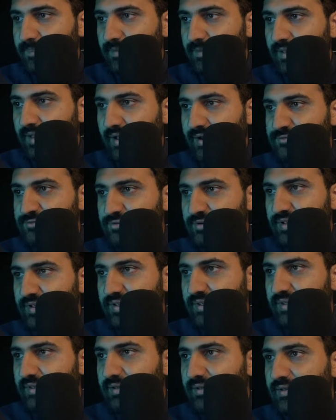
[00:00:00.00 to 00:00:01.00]

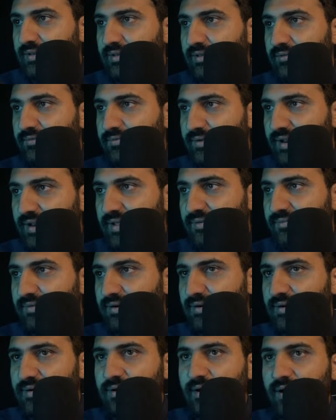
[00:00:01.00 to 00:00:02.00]
actually,
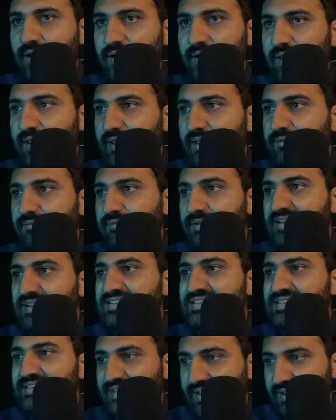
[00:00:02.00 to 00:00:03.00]
whenever I will
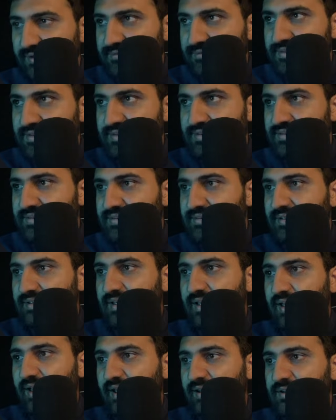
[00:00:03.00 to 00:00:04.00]
save this
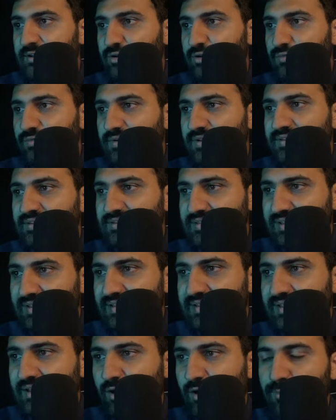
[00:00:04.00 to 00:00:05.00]
and you will see
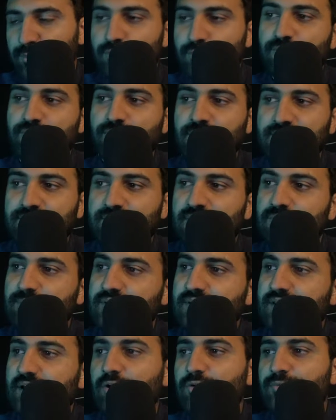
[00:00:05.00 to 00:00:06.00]
the output, what will be
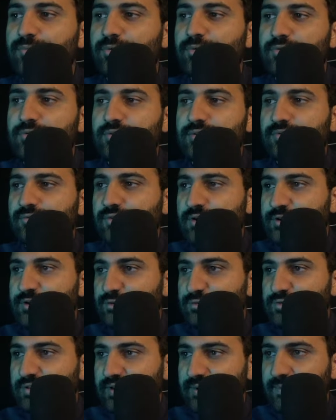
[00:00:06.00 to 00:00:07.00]
the output? What
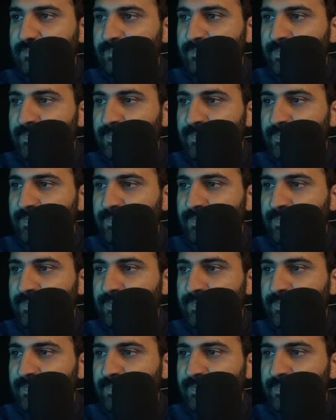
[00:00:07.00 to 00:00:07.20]
you think?